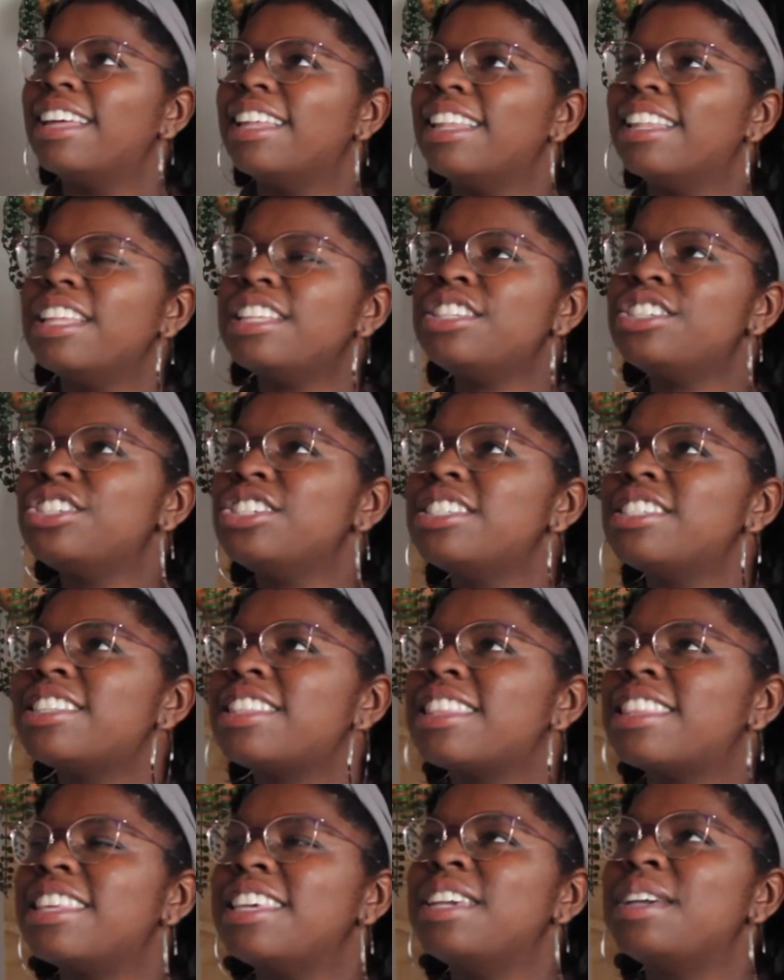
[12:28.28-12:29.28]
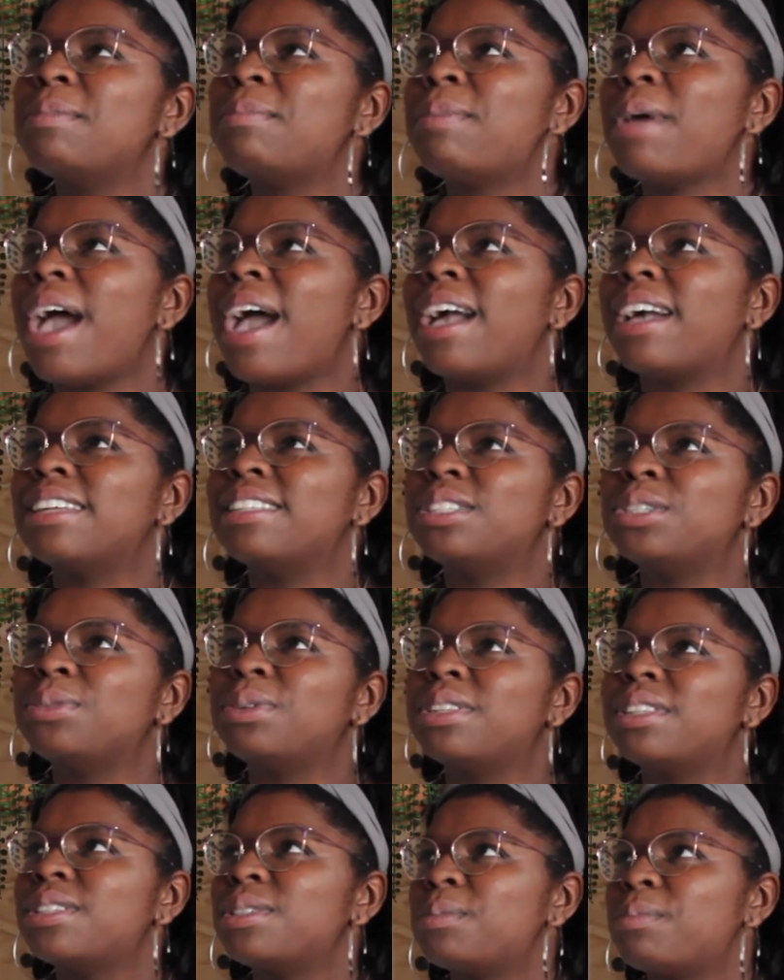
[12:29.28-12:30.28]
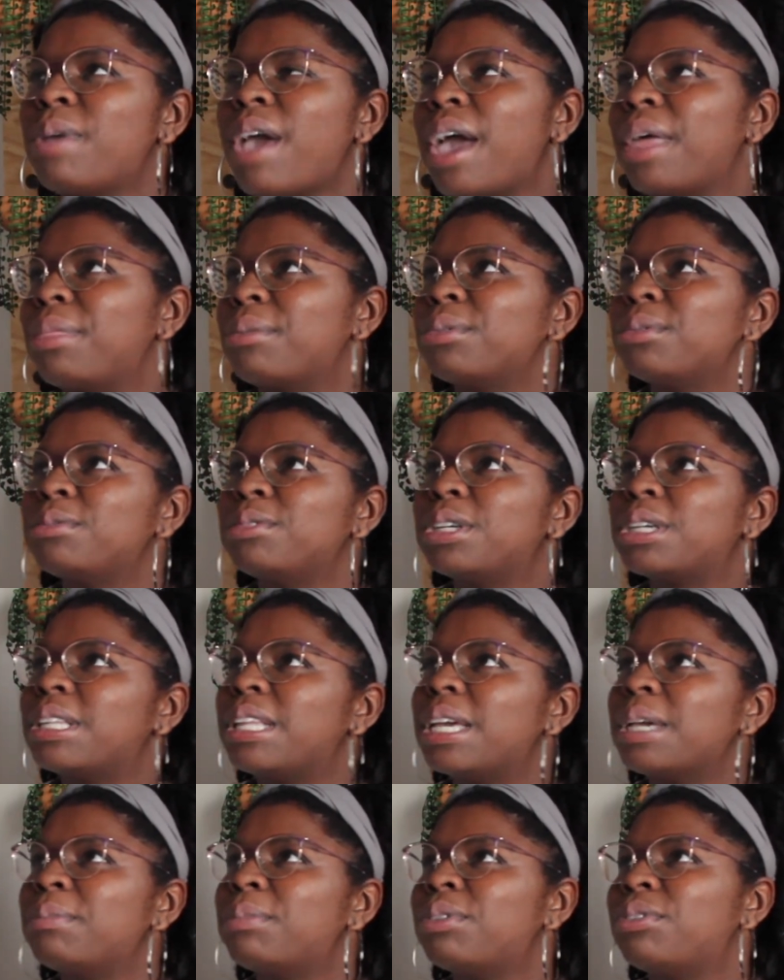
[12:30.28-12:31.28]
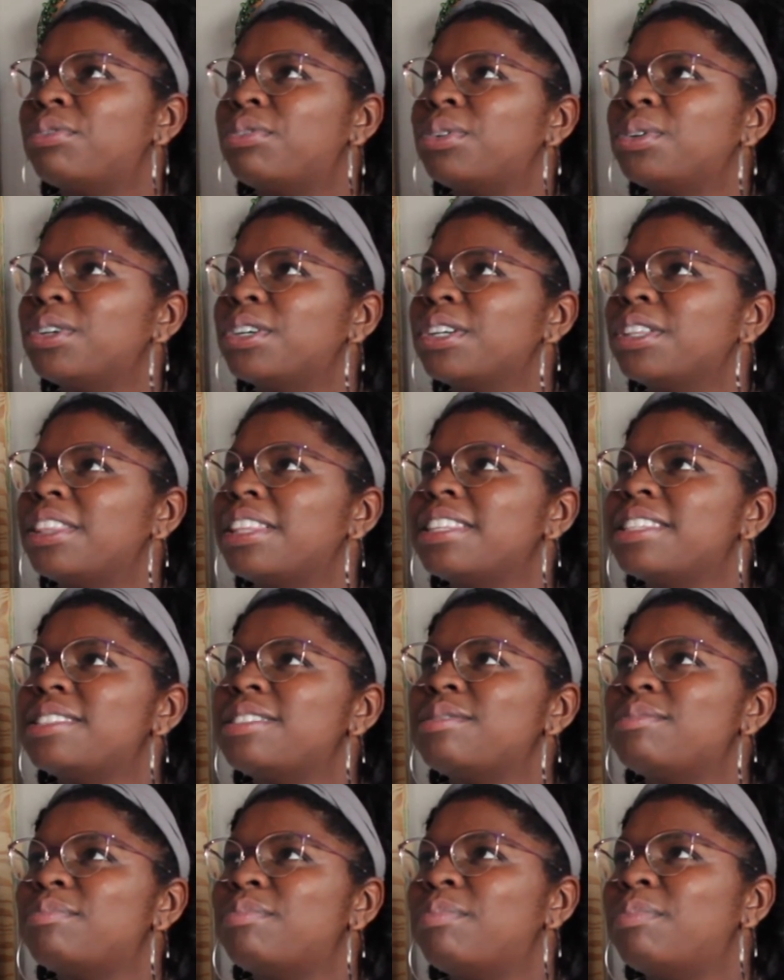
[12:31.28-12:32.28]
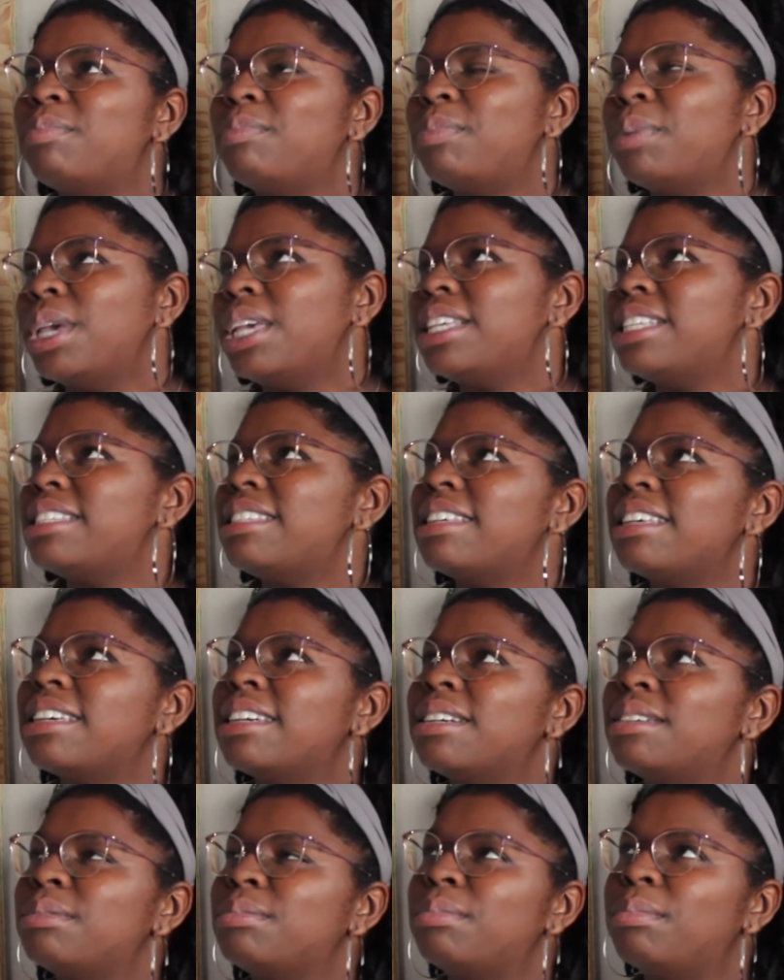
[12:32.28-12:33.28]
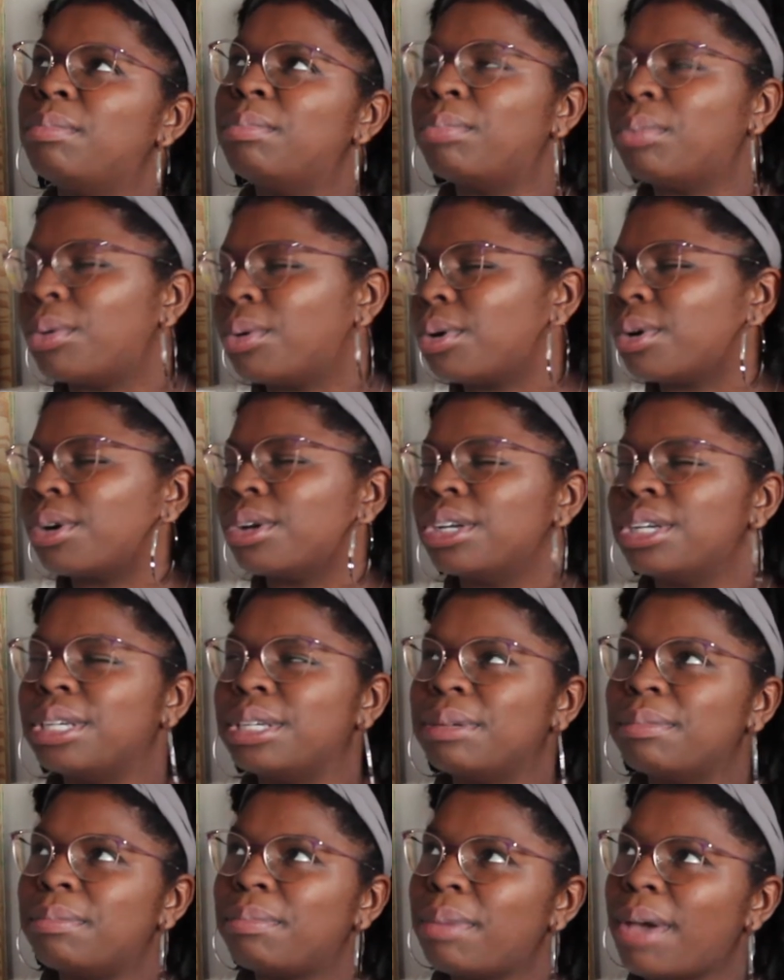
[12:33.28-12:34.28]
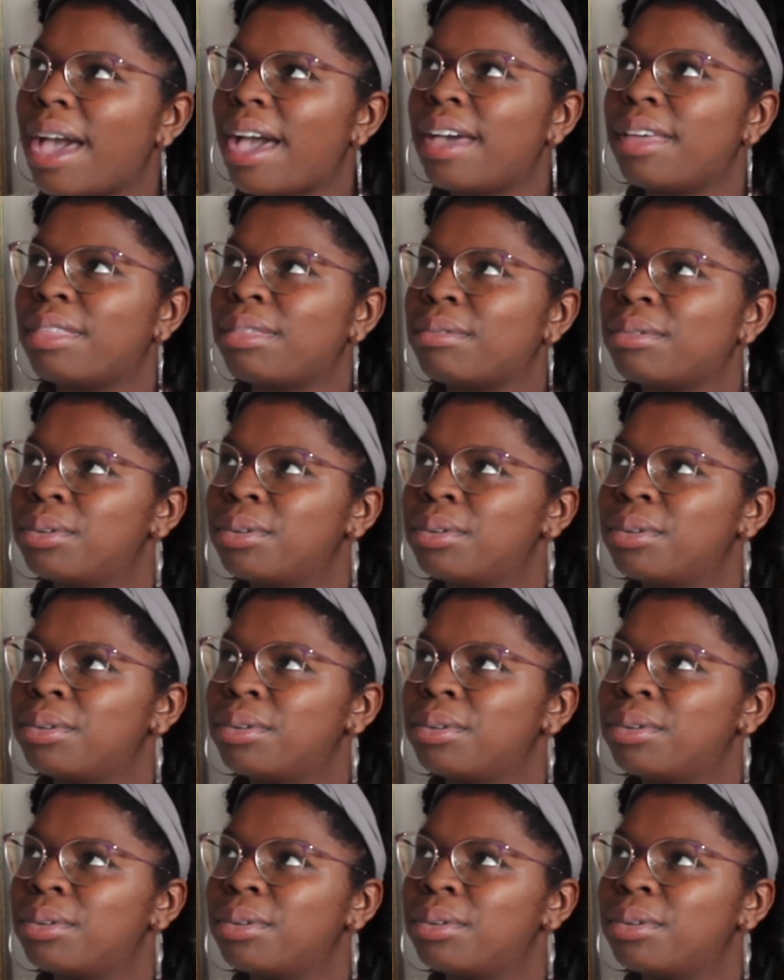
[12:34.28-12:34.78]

Let's just think back to what this bathroom looked like before. This basic, boring bathroom.